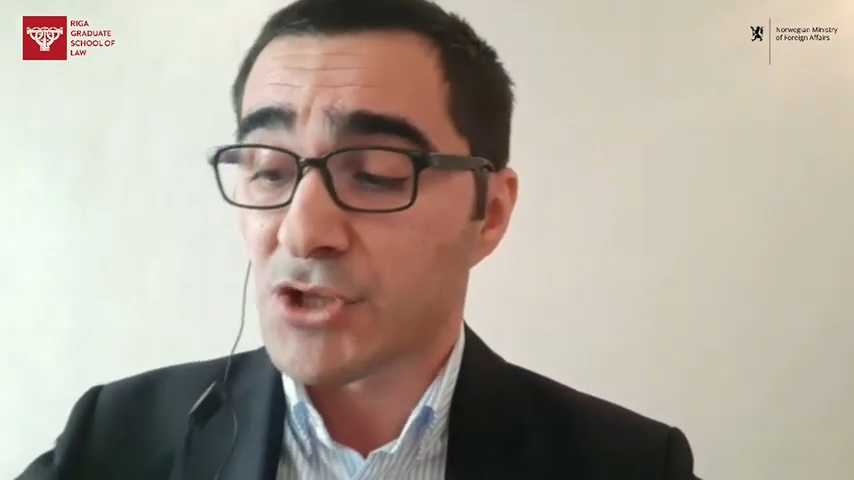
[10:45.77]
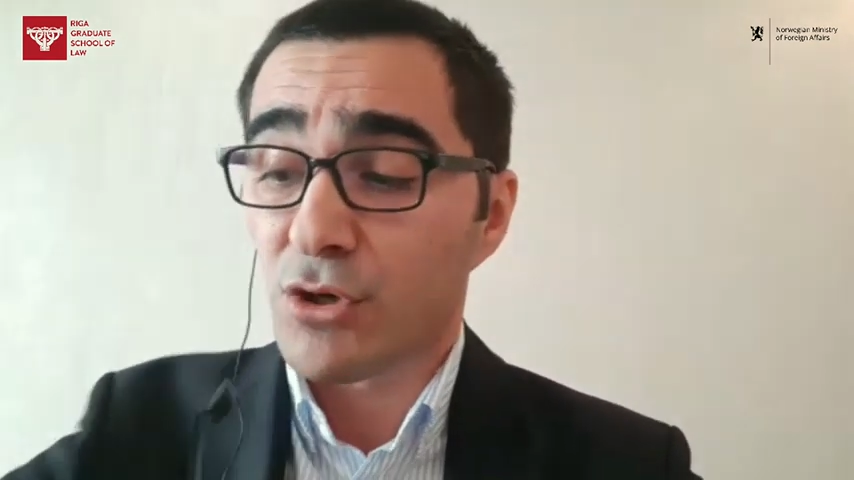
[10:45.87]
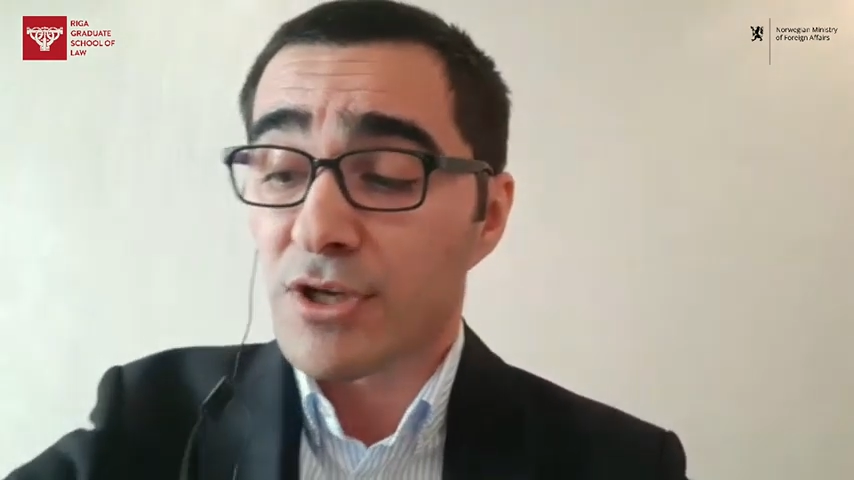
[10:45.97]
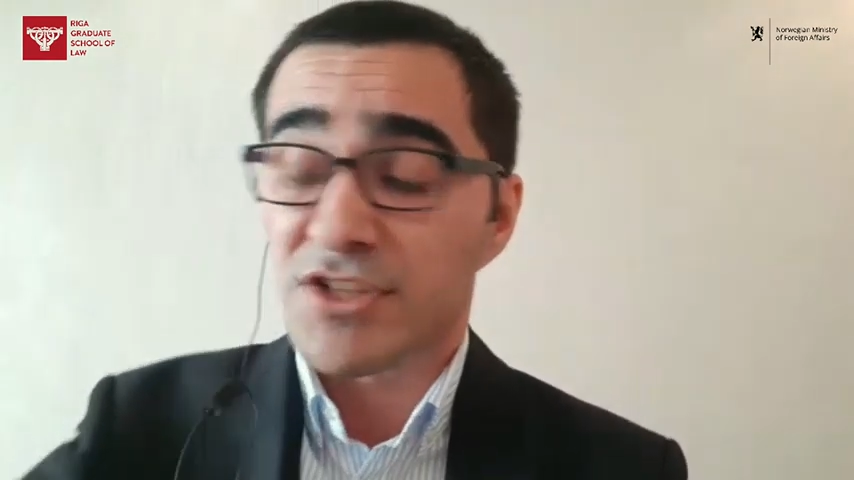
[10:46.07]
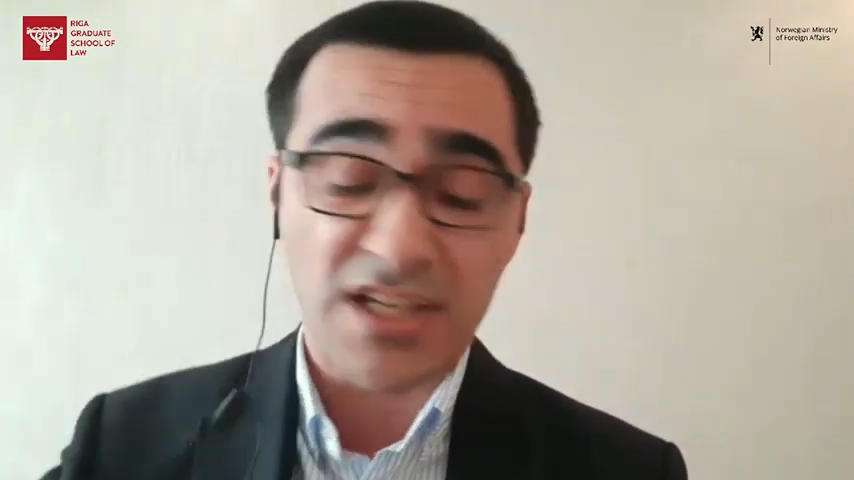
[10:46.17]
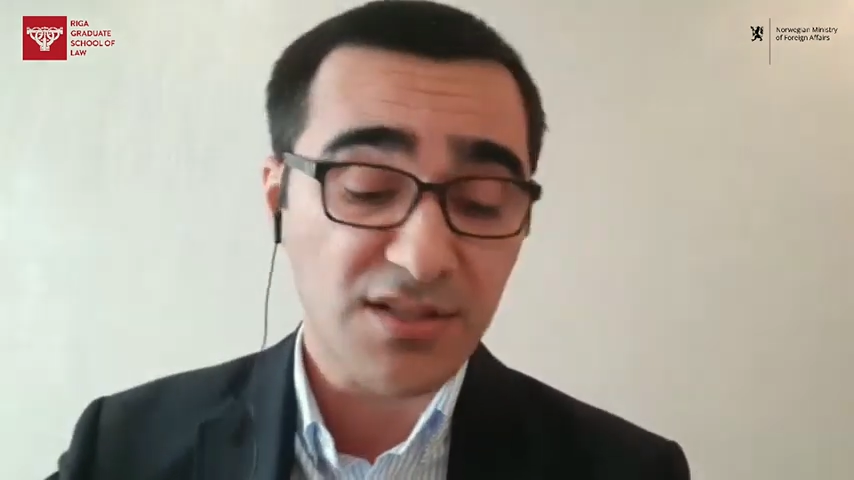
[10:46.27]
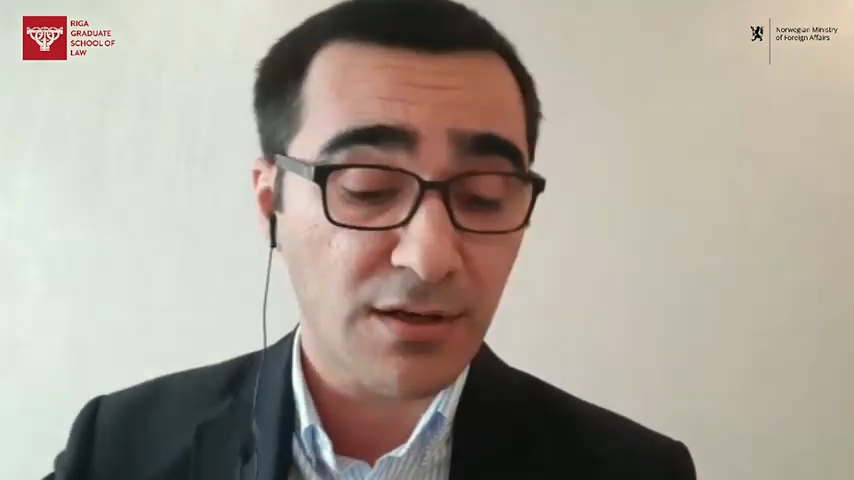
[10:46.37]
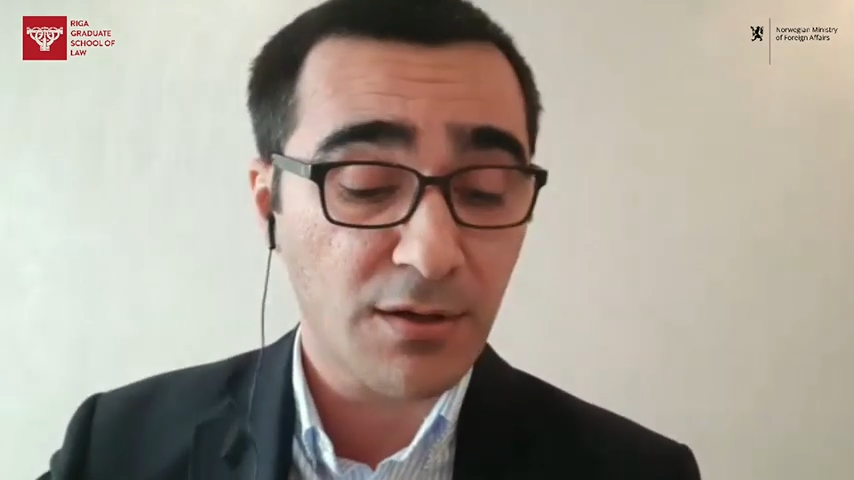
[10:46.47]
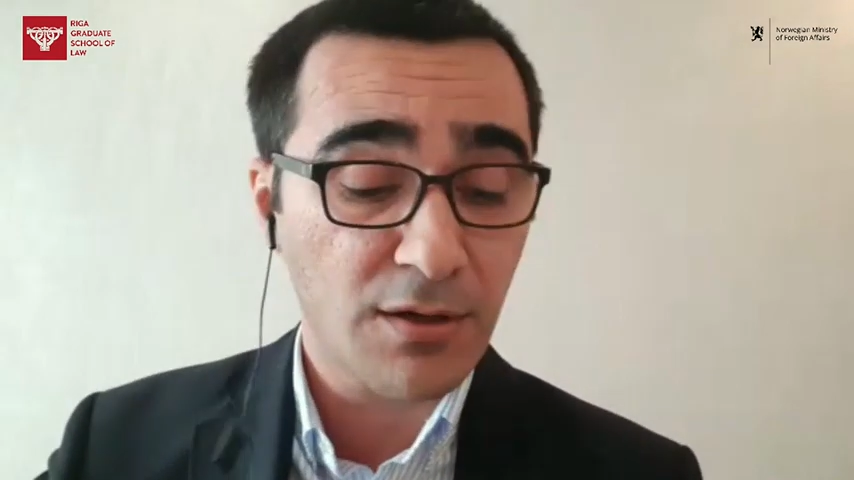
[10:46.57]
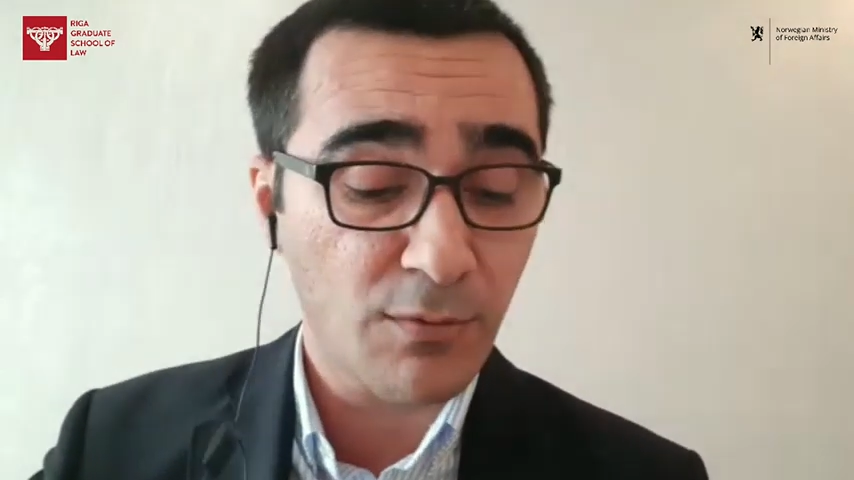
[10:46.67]
So just
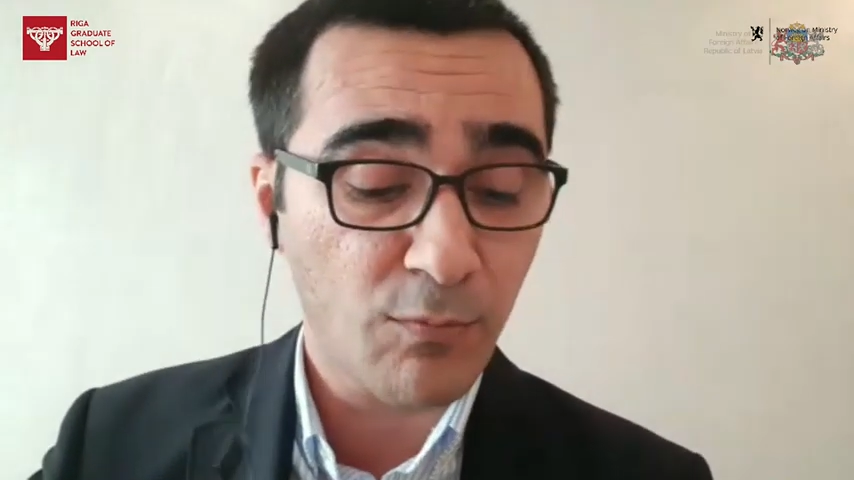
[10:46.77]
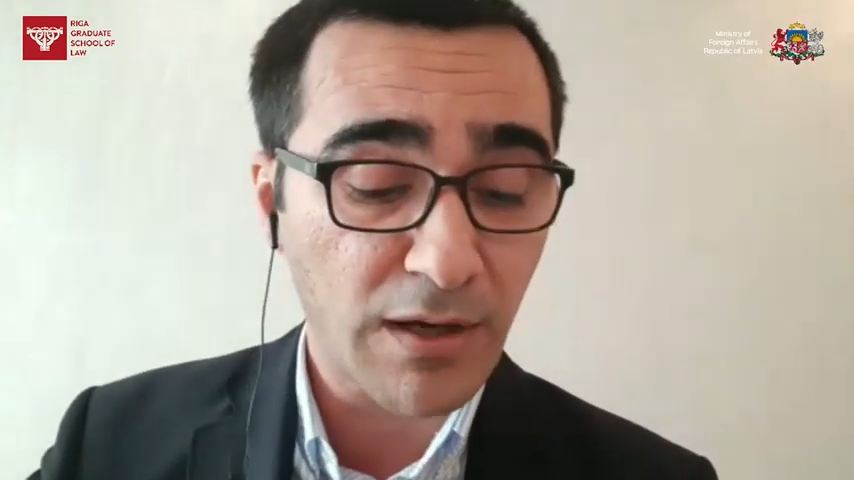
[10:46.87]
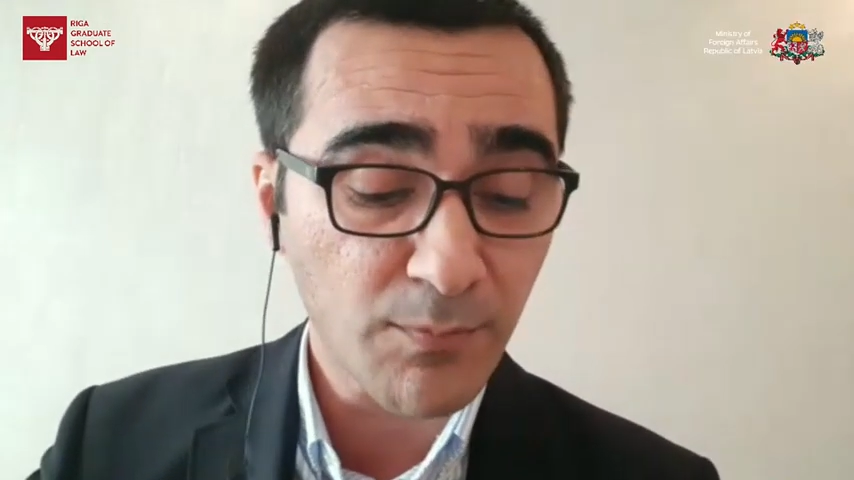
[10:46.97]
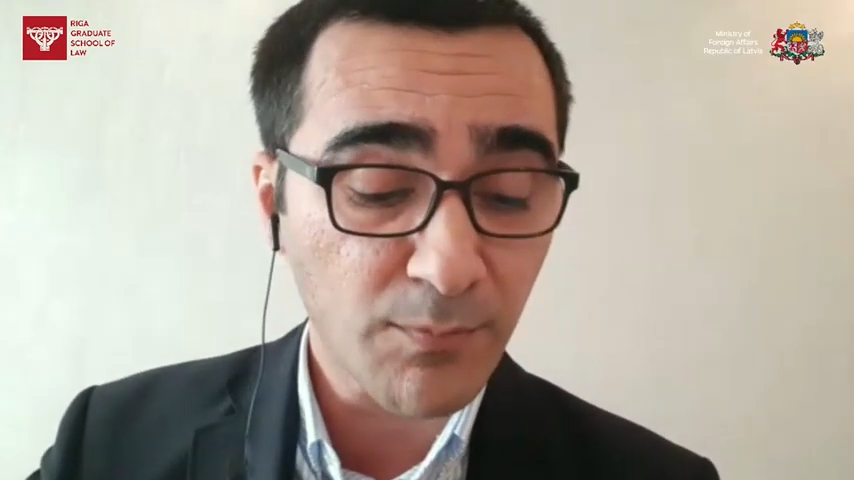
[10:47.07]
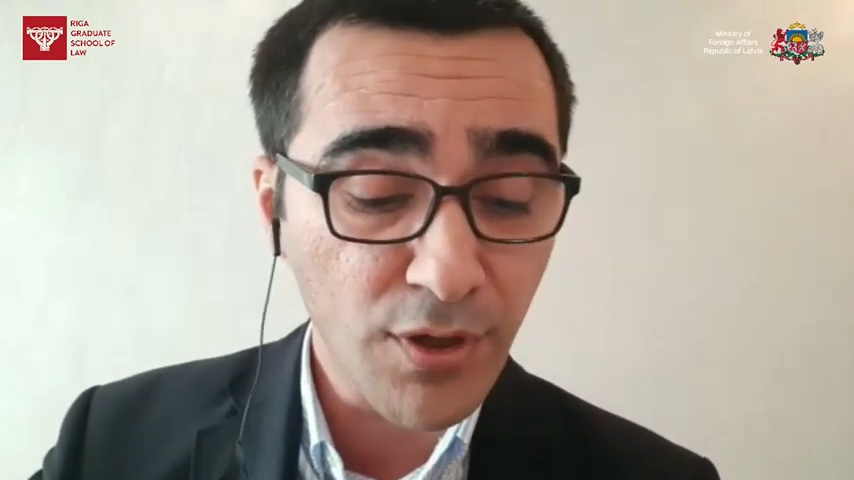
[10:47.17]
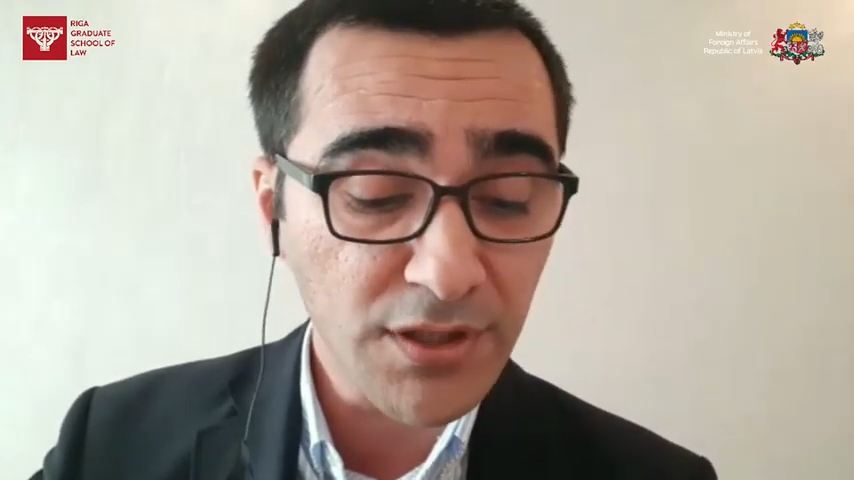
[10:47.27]
one